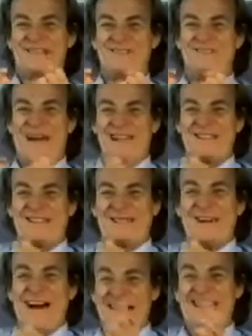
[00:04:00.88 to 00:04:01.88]
to imagine
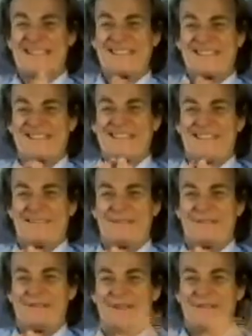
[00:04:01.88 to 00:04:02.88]
why it sits like that,
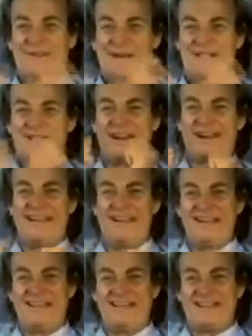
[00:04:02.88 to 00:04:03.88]
because everybody's trying to
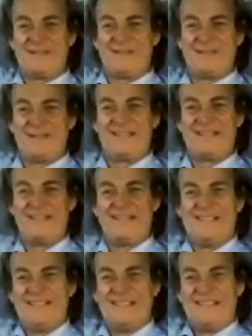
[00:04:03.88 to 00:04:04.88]
get into the water.
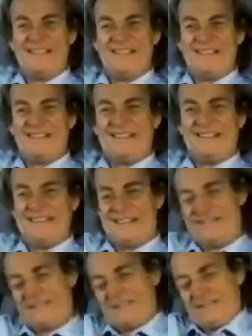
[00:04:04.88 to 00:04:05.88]

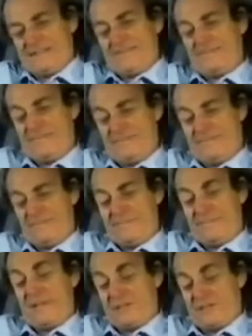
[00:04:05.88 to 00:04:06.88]
And
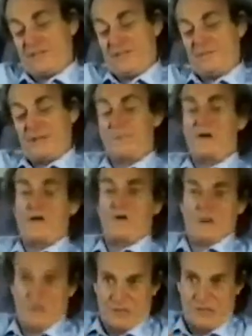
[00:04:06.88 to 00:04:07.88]
at the same time, while
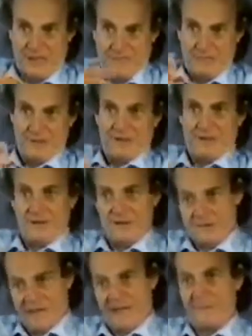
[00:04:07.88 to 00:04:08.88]
all this is happening, there are
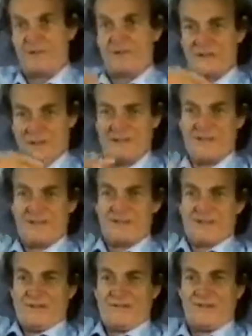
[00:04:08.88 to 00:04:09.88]
these atoms that are leaving the
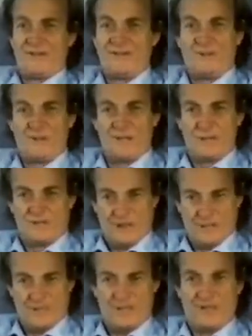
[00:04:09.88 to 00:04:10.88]
surface, and the water
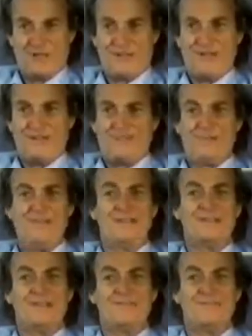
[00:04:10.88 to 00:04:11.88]
drop is slowly
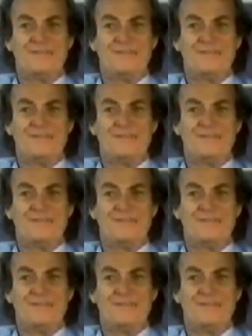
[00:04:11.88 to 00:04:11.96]
disappearing.